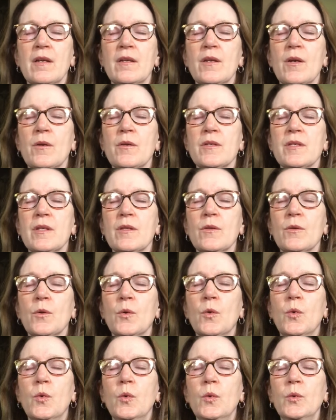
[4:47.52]
Noticing the
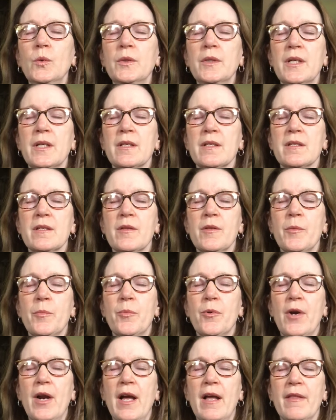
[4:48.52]
coolness of the
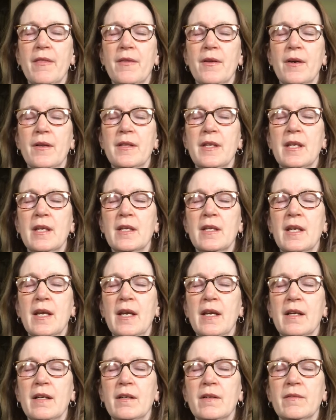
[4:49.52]
breath on the
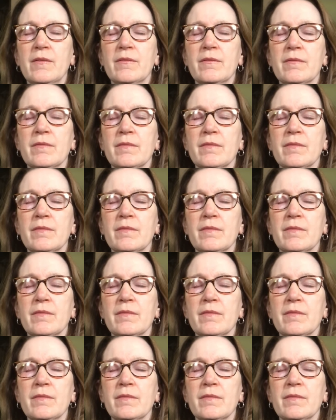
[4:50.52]
inhale